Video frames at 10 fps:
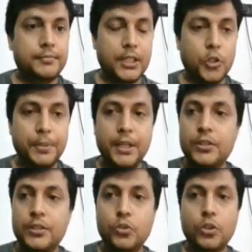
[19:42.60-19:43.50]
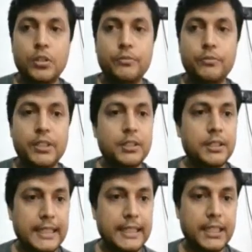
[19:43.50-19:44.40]
I hope you
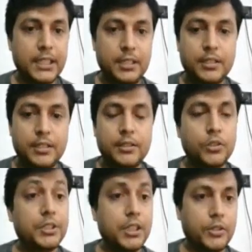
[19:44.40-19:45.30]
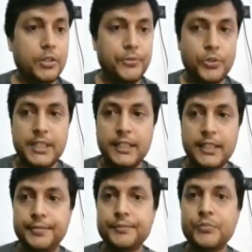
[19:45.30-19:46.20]
all will take good
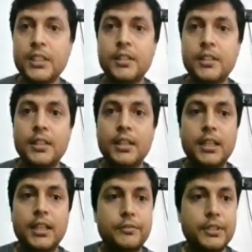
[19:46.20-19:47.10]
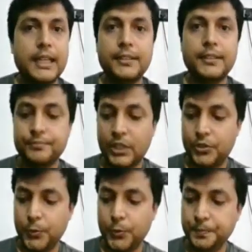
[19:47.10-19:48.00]
care of yourself, and with
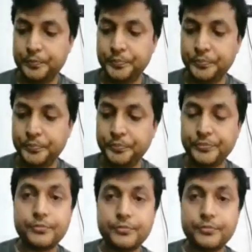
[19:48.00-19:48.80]
that, thank you.